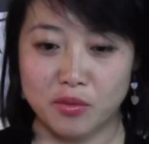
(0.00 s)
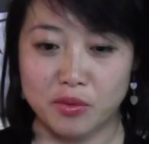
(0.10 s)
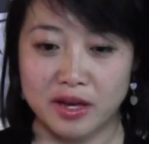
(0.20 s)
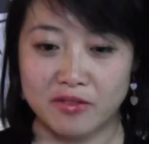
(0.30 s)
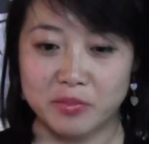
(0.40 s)

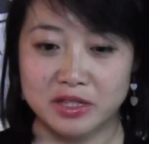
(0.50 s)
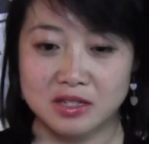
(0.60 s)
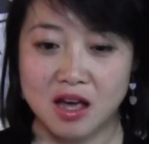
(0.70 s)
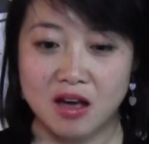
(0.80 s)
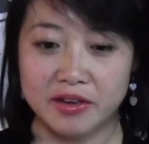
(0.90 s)
we have been
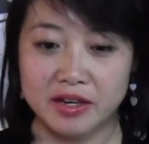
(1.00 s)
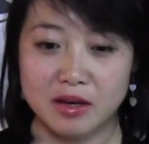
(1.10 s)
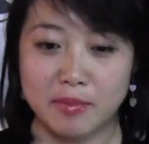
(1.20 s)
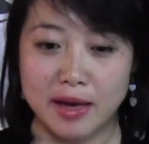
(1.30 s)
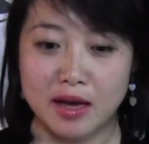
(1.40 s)

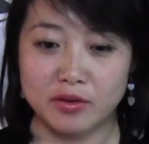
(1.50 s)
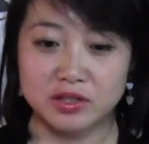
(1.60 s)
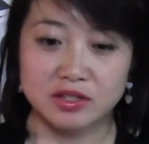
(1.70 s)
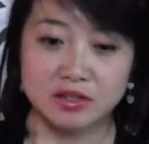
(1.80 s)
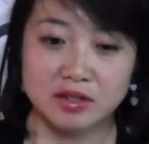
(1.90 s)
talking
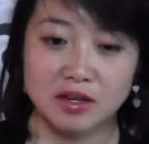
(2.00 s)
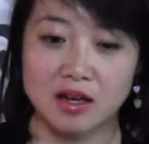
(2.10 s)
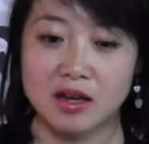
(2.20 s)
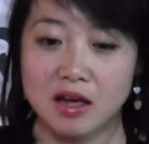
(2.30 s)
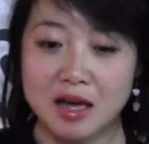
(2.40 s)
about
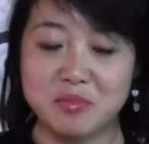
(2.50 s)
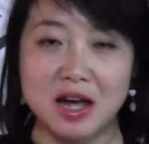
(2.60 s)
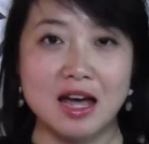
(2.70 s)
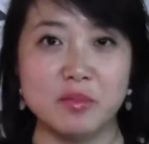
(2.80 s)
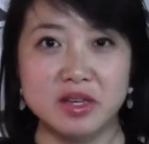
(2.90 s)
an
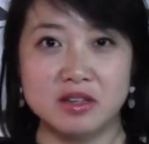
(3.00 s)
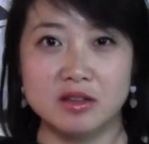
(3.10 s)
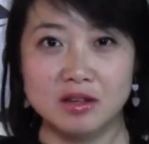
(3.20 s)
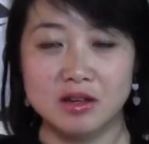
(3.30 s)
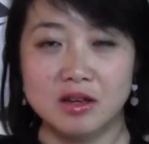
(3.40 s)

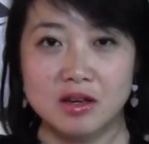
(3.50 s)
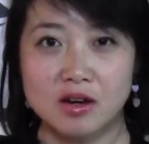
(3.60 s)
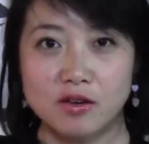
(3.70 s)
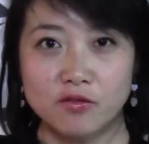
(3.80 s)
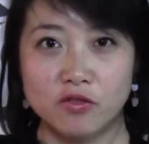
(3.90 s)
upcoming
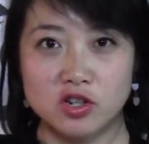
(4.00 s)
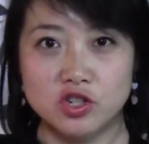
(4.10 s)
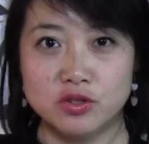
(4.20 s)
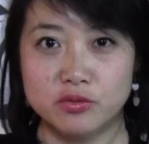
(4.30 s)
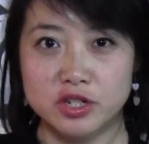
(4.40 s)

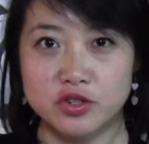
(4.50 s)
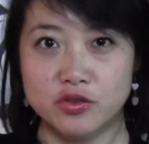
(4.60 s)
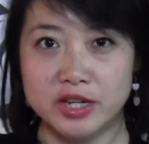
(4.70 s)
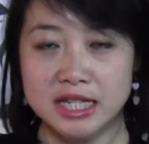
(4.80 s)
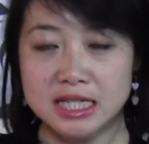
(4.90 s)
virtual
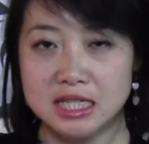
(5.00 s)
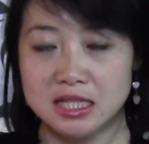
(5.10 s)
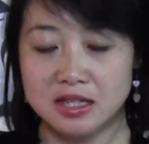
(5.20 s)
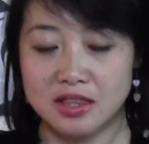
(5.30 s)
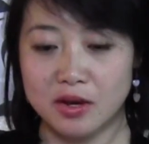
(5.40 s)

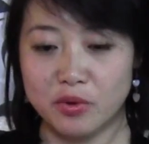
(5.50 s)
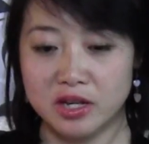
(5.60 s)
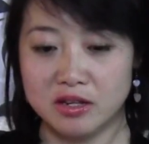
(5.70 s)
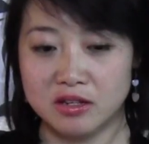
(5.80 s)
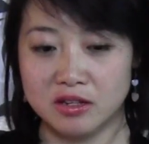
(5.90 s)
retreat that we're
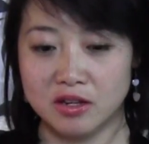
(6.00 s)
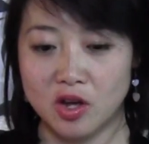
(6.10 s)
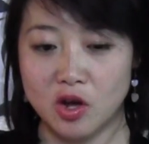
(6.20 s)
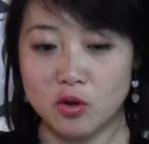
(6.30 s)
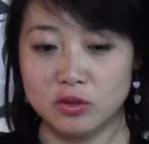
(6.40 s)
gonna
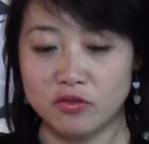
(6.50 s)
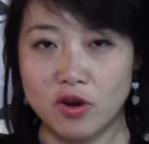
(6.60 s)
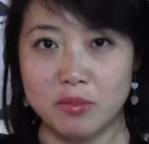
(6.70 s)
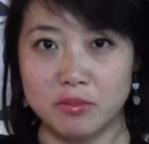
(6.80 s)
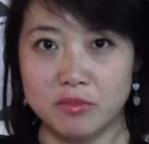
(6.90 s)
hold
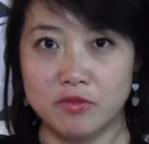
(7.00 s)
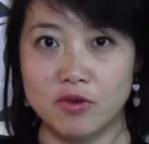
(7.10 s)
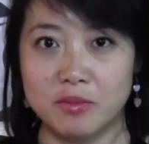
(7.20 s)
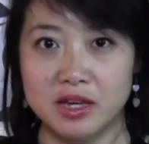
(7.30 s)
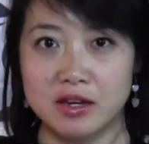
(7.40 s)
from
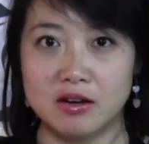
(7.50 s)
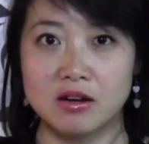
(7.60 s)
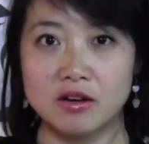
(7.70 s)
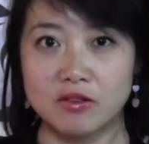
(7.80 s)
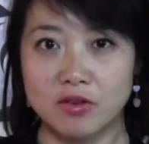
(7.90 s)

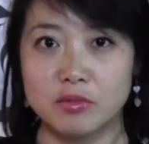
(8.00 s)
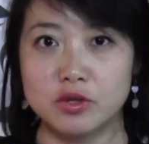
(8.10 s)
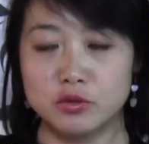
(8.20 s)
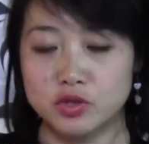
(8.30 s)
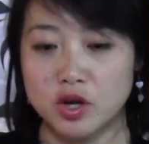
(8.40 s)
here, from
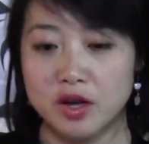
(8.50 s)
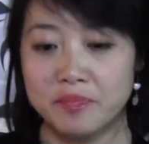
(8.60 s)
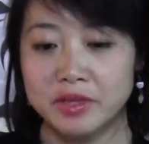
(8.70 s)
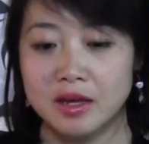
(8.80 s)
Utah.